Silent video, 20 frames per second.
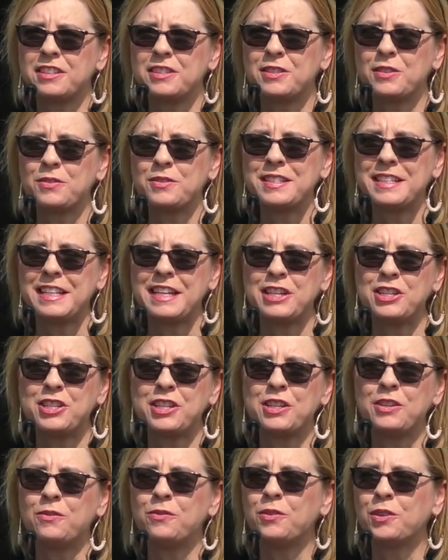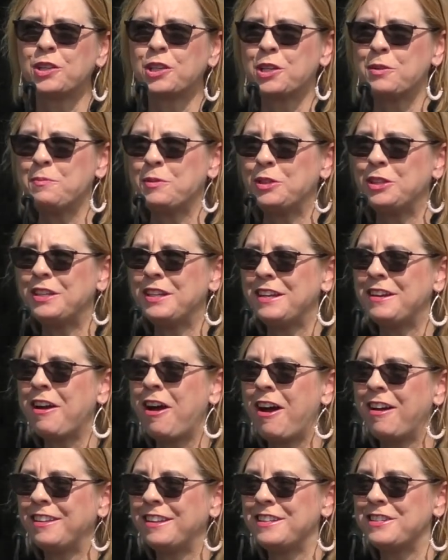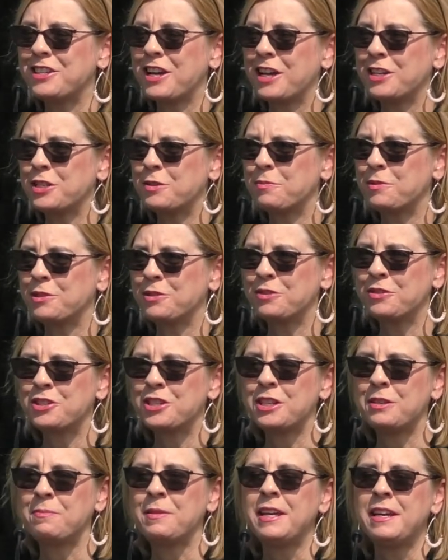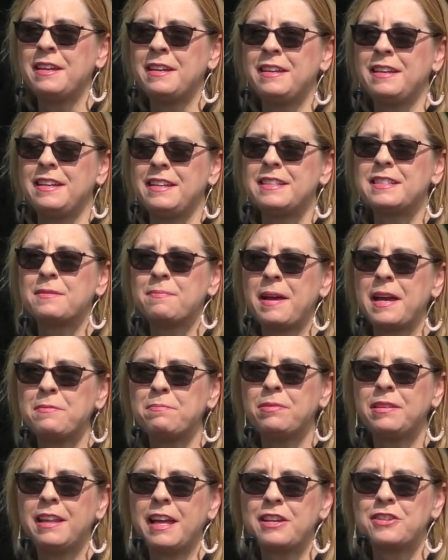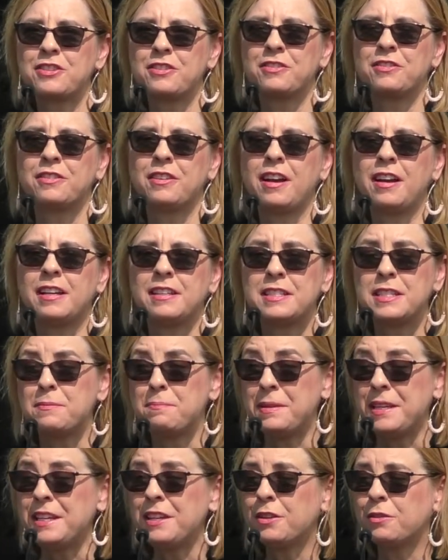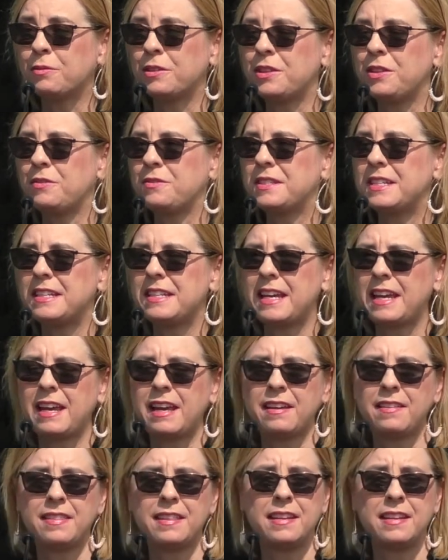Association for Community College Entrepreneurship, it's my pleasure uh, to be here with you today.